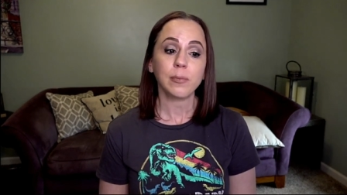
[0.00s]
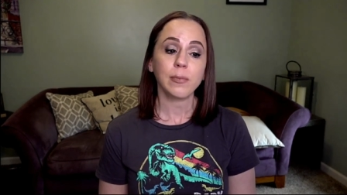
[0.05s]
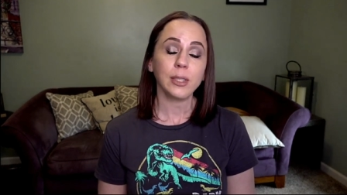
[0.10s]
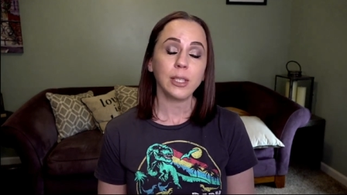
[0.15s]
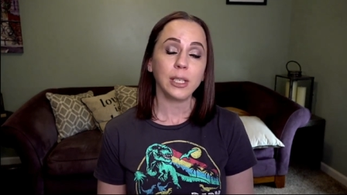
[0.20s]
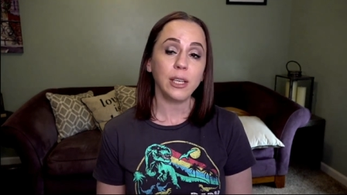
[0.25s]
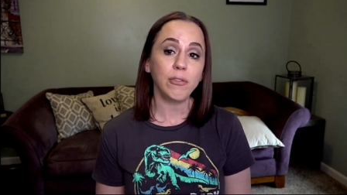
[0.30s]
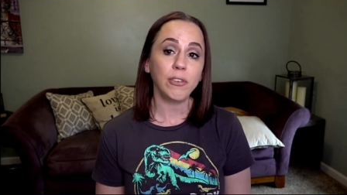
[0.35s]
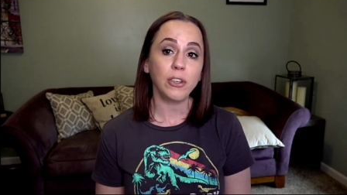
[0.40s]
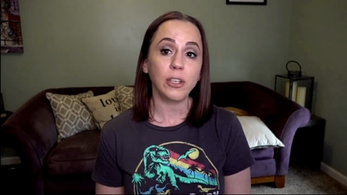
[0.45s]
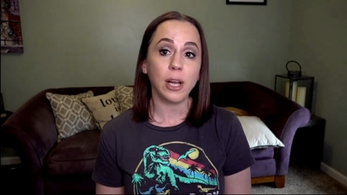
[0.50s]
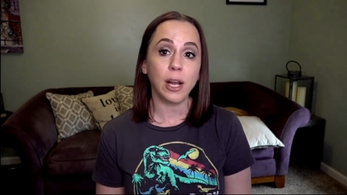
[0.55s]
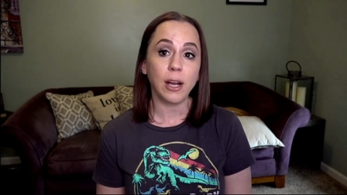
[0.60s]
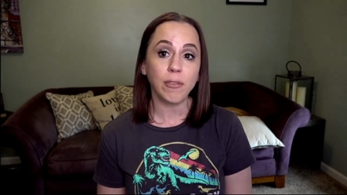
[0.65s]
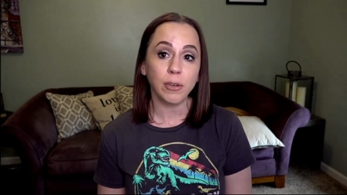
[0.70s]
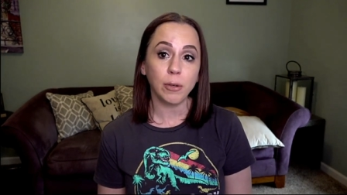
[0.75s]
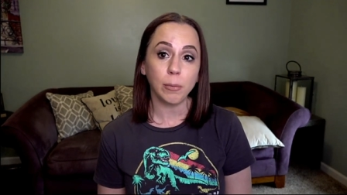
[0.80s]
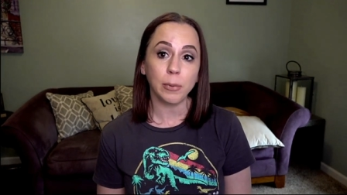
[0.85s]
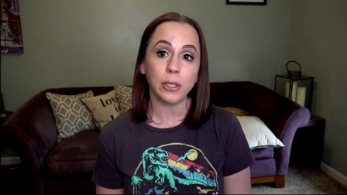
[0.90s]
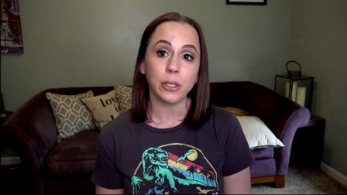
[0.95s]
If you're not
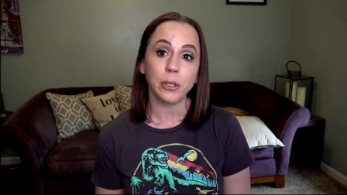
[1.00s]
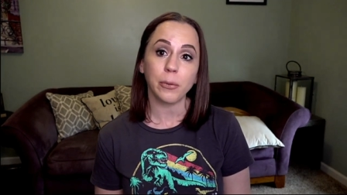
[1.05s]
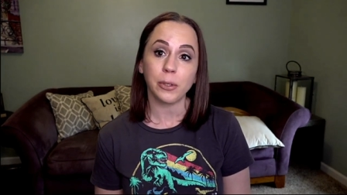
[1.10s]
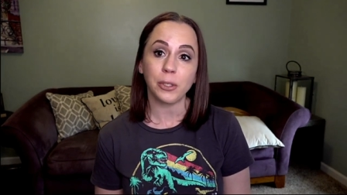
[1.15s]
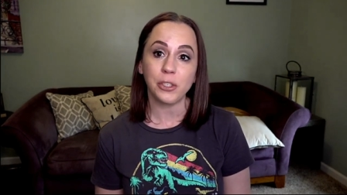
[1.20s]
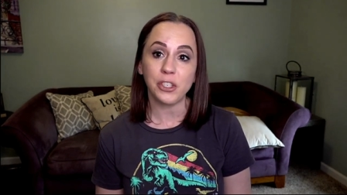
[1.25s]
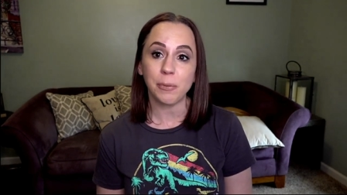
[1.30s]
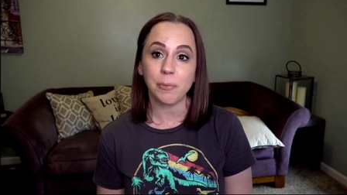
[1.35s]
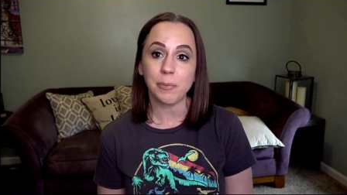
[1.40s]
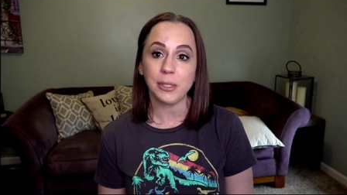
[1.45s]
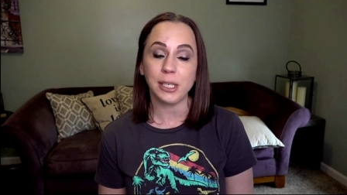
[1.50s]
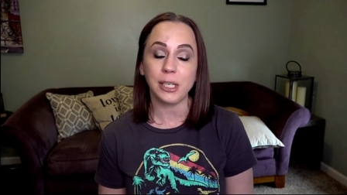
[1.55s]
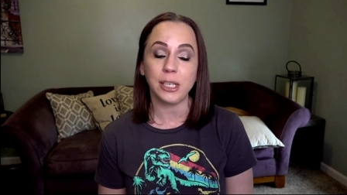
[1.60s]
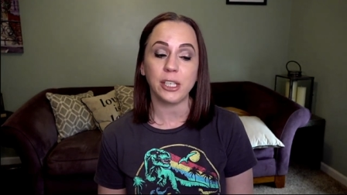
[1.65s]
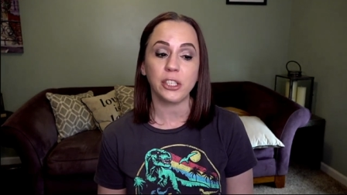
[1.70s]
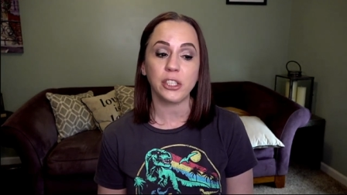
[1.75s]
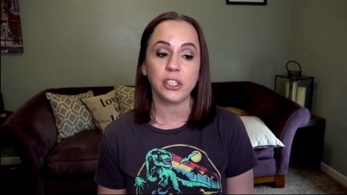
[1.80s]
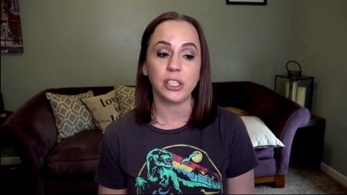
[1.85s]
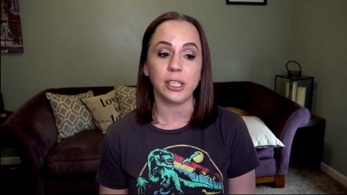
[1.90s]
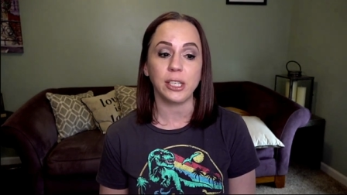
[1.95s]
familiar with Gypsy, she